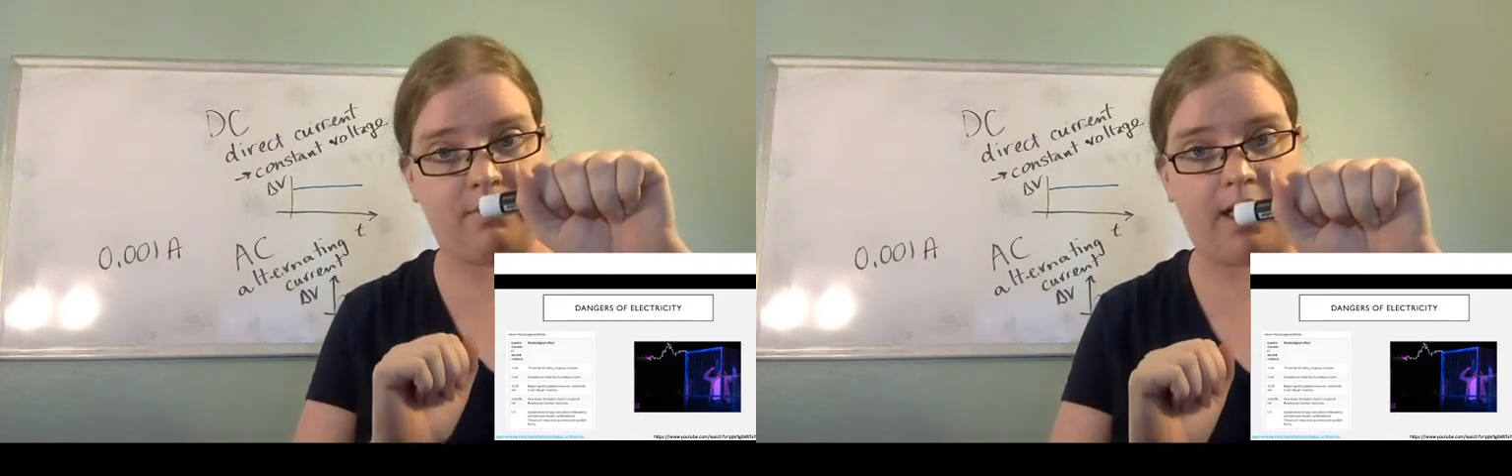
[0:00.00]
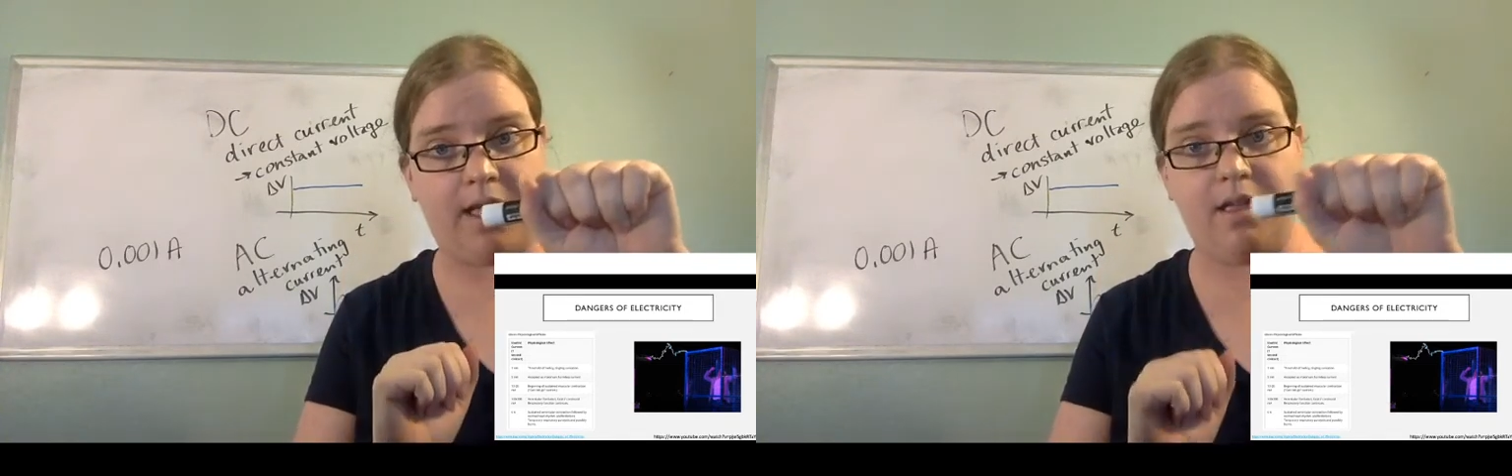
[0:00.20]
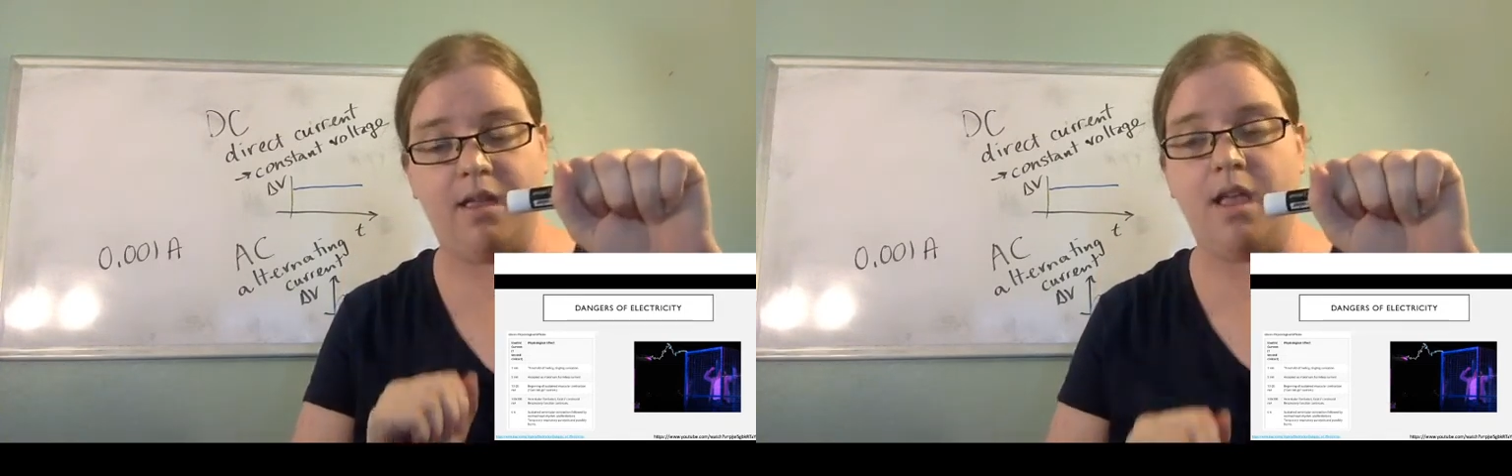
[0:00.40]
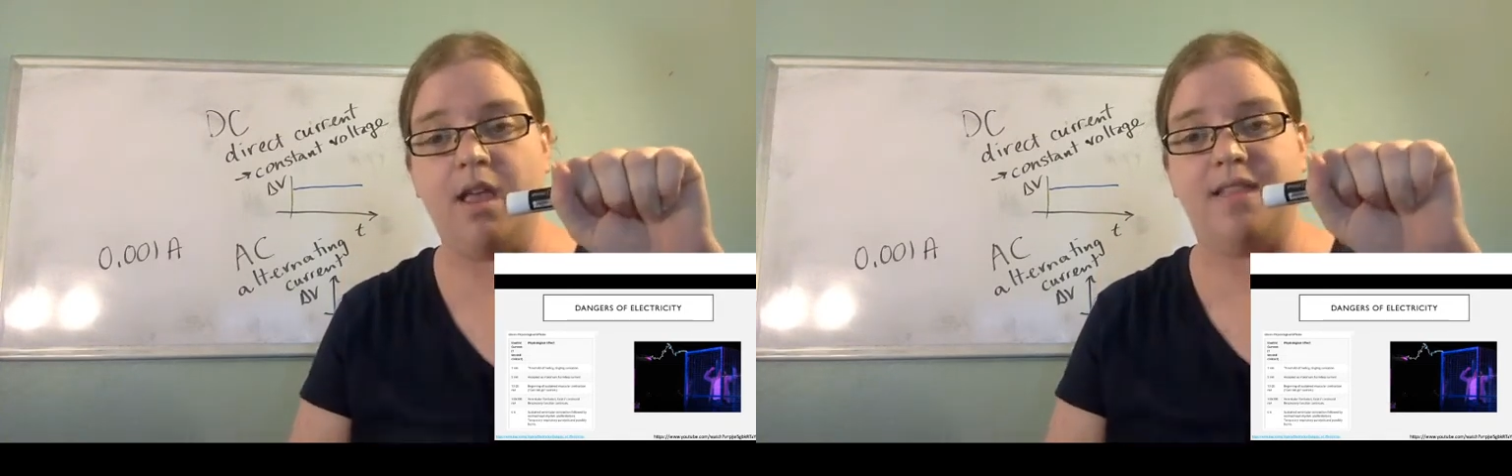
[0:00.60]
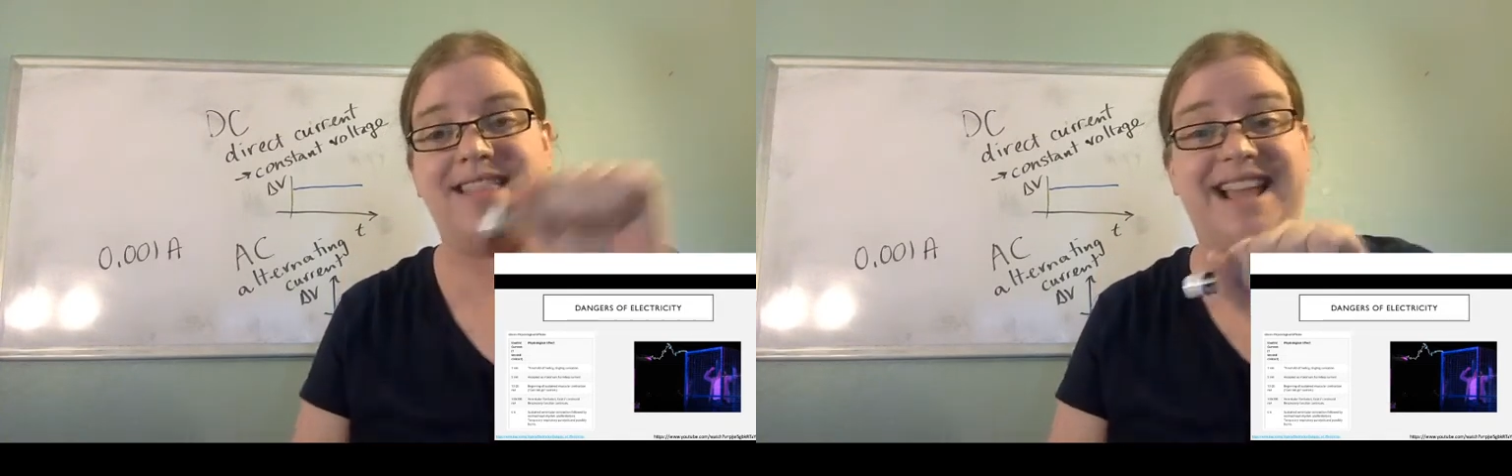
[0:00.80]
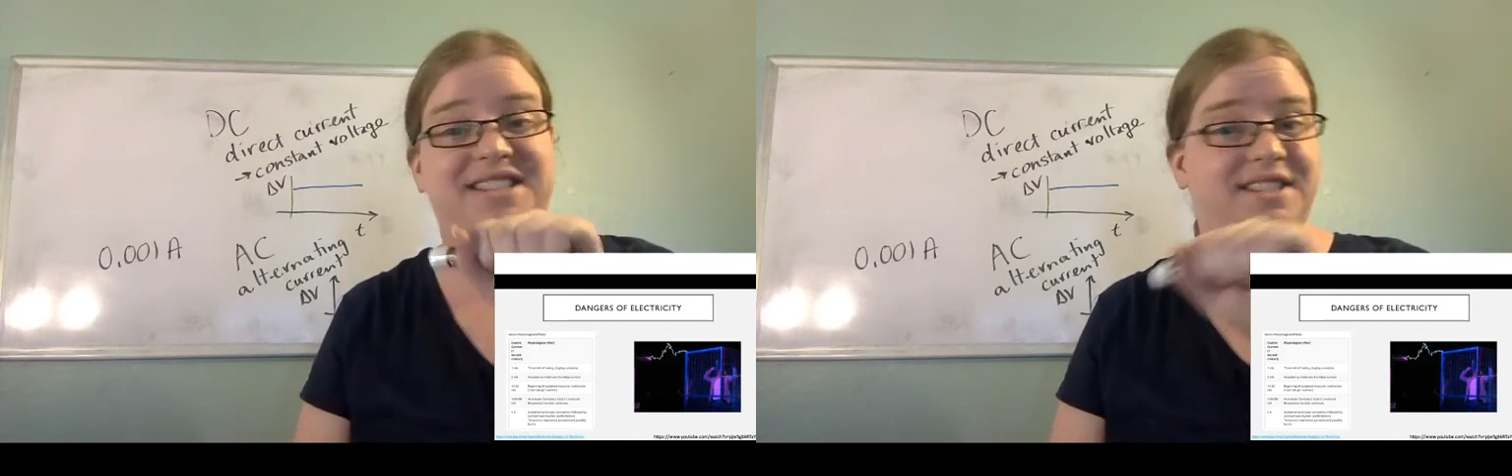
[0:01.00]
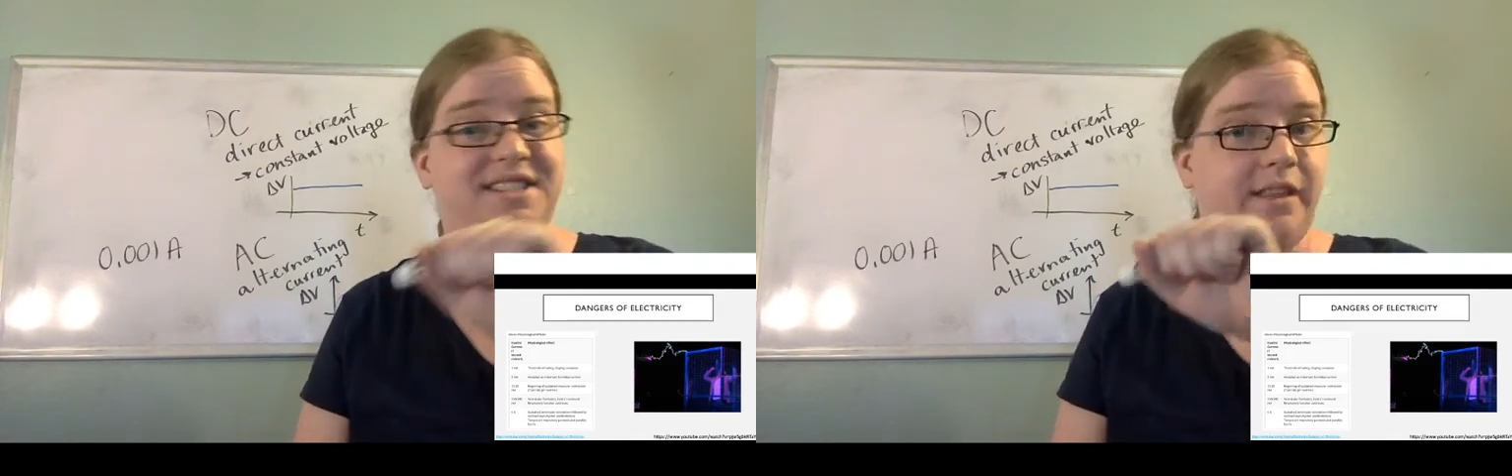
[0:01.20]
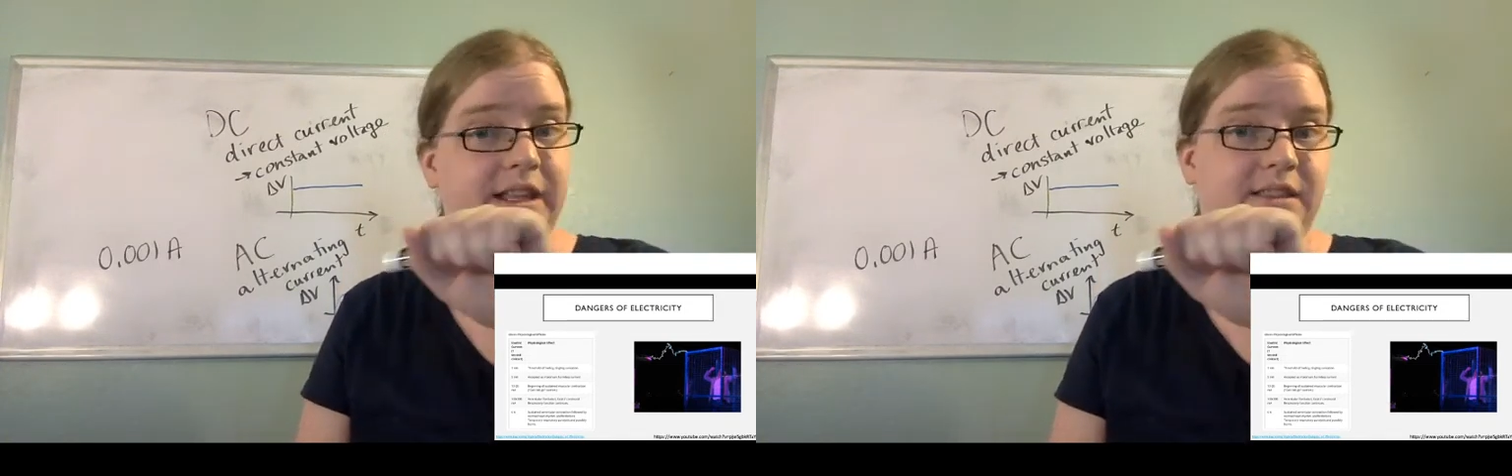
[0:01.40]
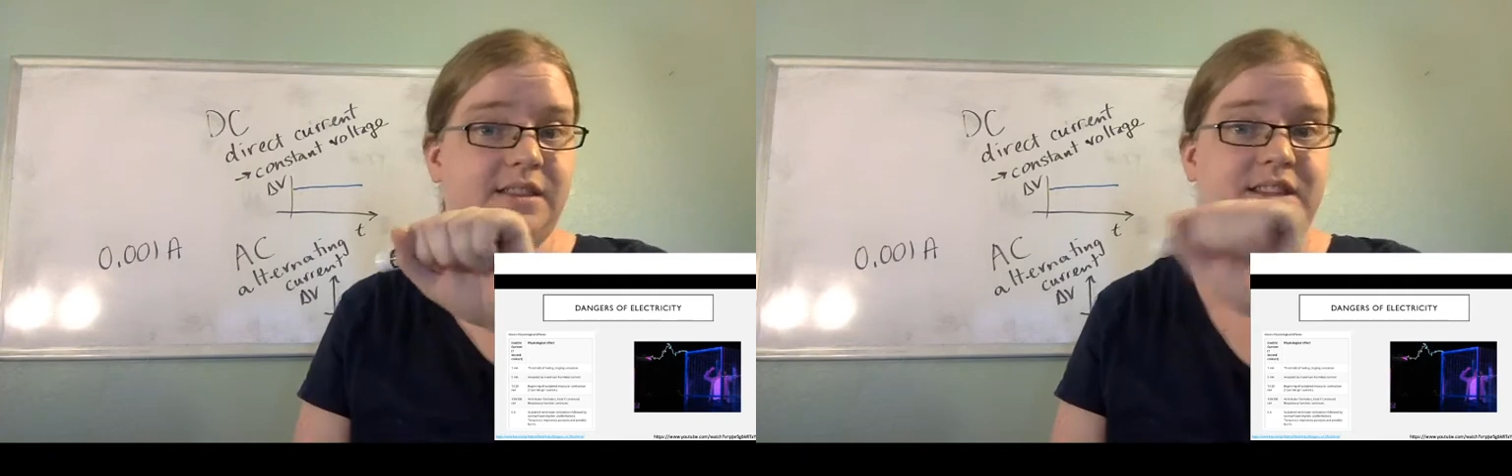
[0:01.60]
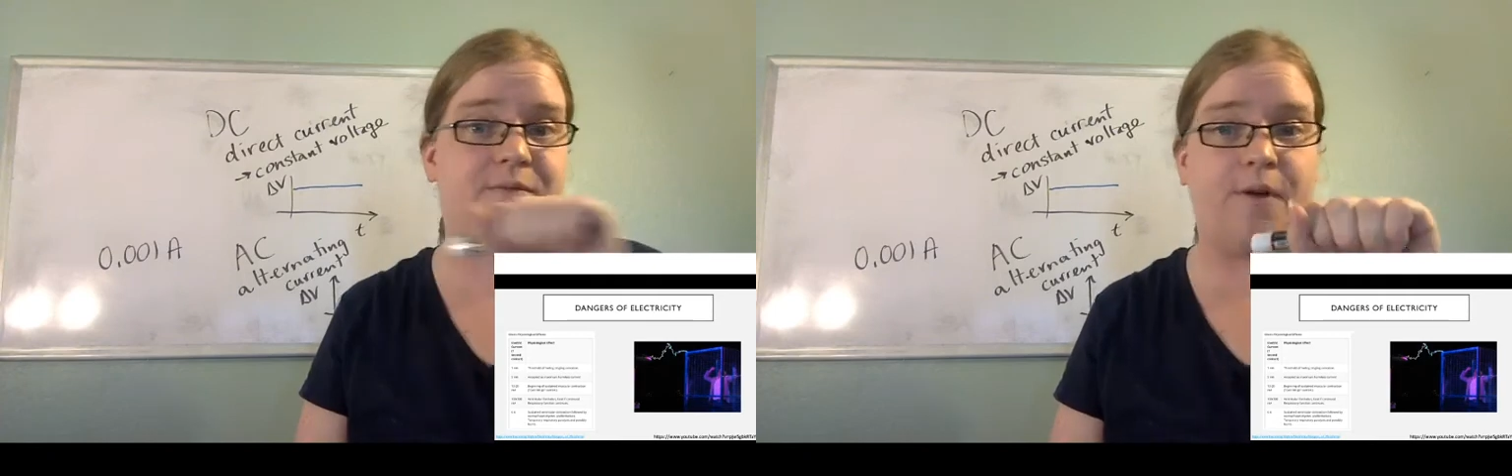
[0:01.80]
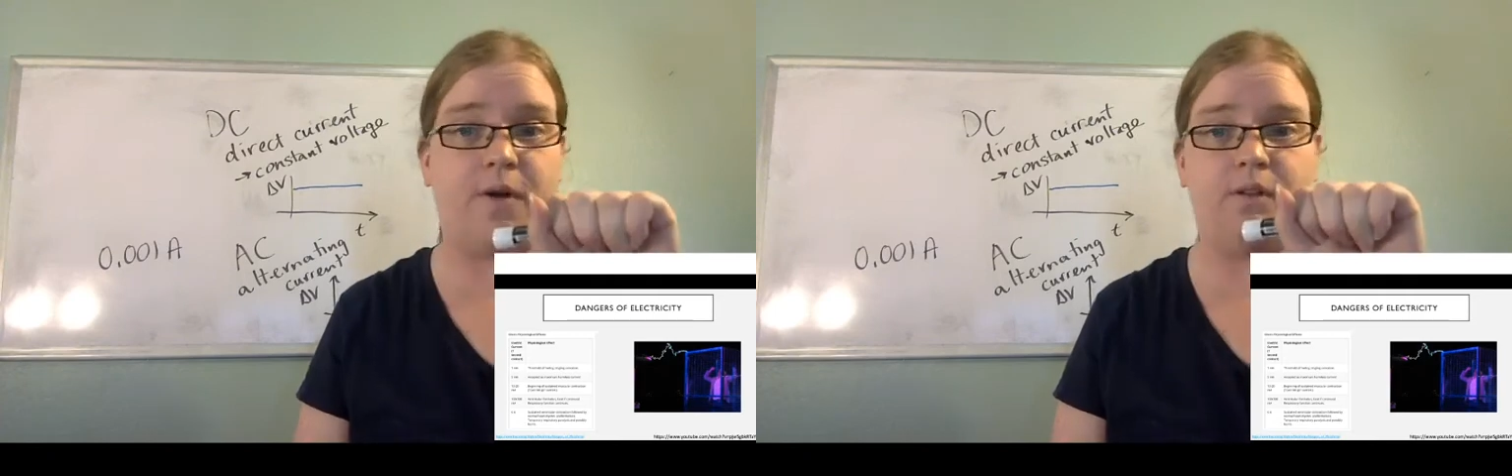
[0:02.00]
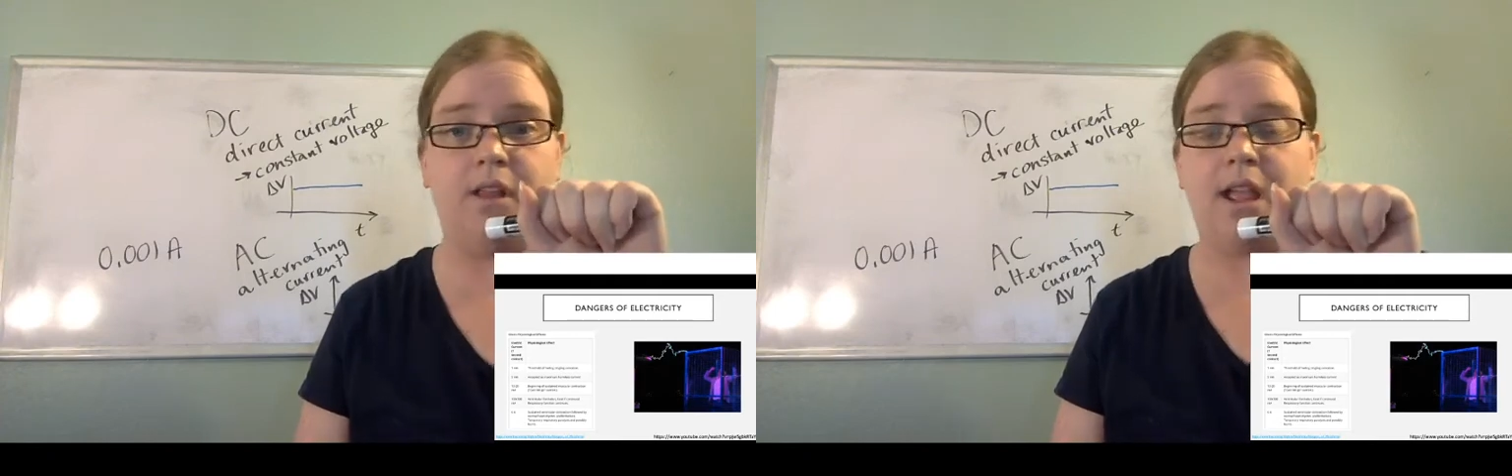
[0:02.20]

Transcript: Okay? That's like the default.